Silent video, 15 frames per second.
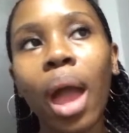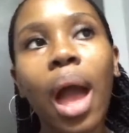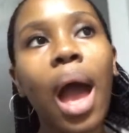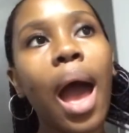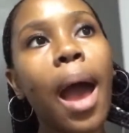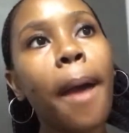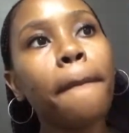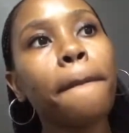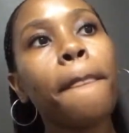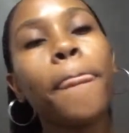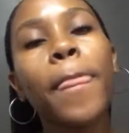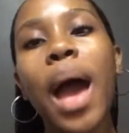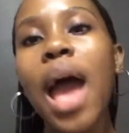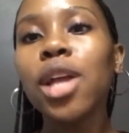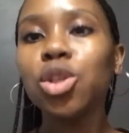um,
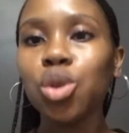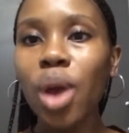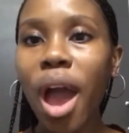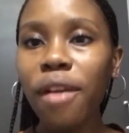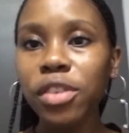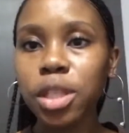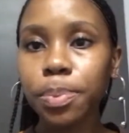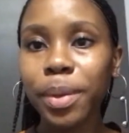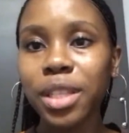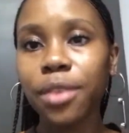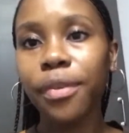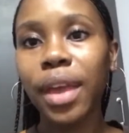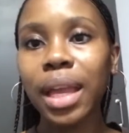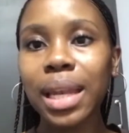I do have a specific